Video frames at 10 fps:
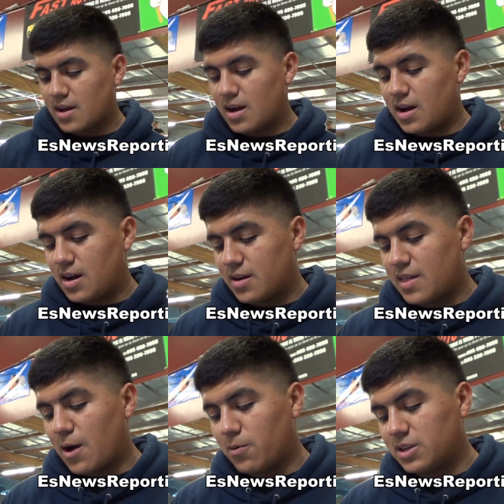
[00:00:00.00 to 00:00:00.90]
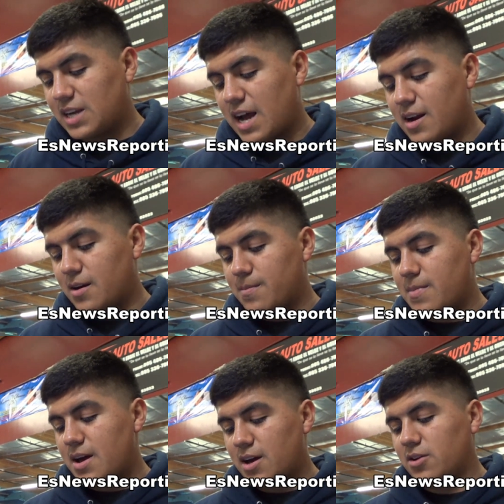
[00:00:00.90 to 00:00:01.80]
That was Adam
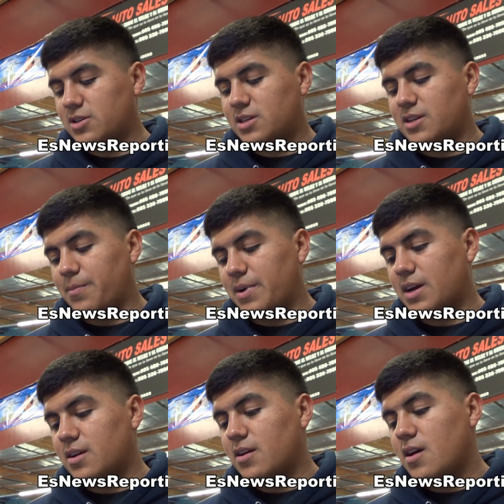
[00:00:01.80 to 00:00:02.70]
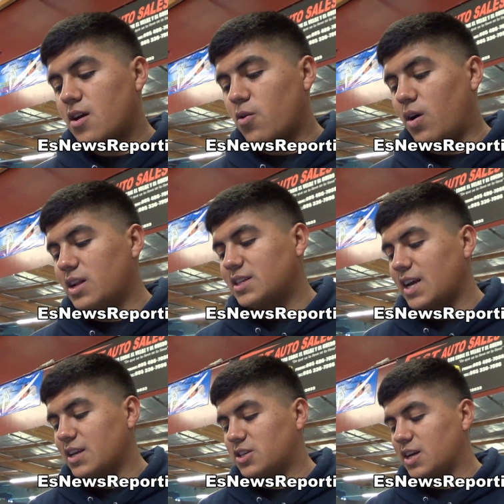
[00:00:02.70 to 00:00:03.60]
Alsapic. Juan
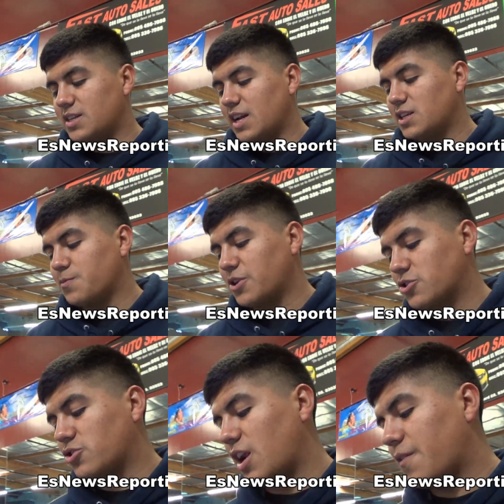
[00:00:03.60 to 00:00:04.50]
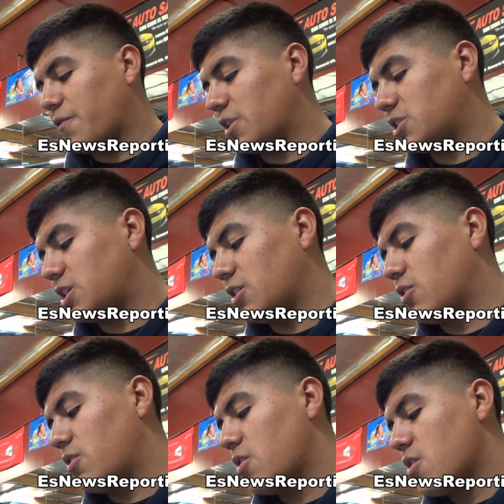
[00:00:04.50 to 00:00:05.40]
Sanchez, any special training for
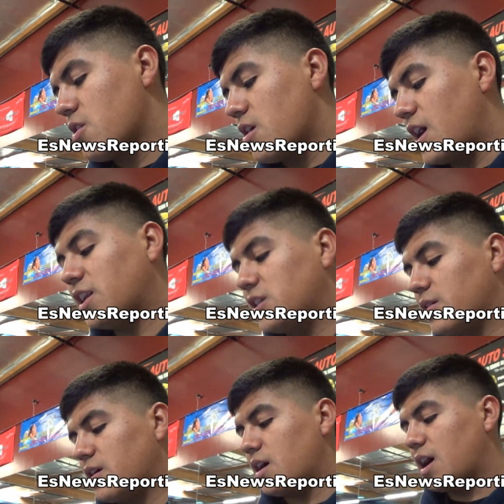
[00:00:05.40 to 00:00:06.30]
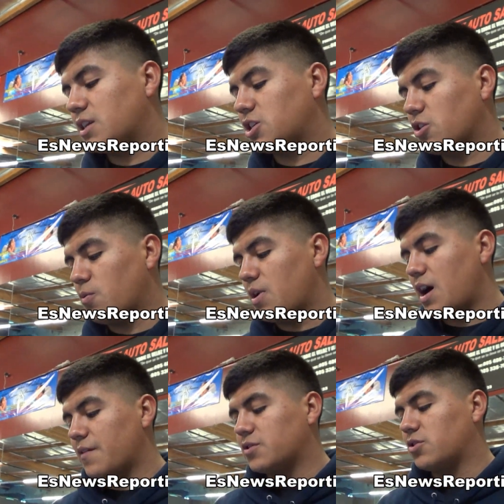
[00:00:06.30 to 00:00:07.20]
Chino? Chino will
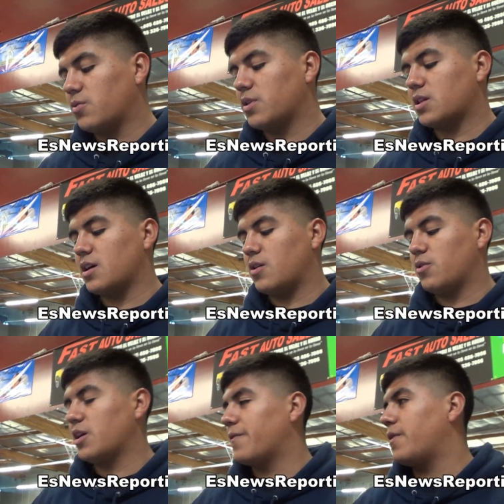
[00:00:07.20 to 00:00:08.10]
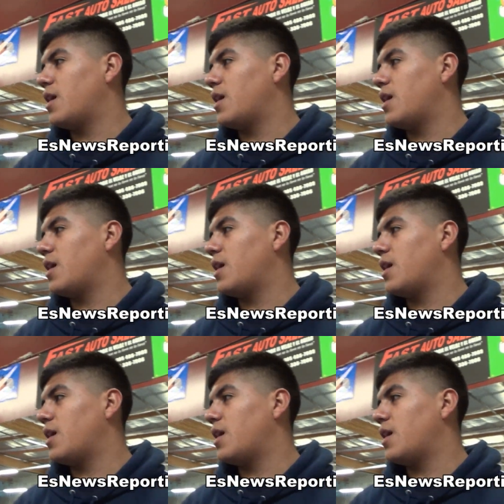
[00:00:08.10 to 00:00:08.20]
have to do with only a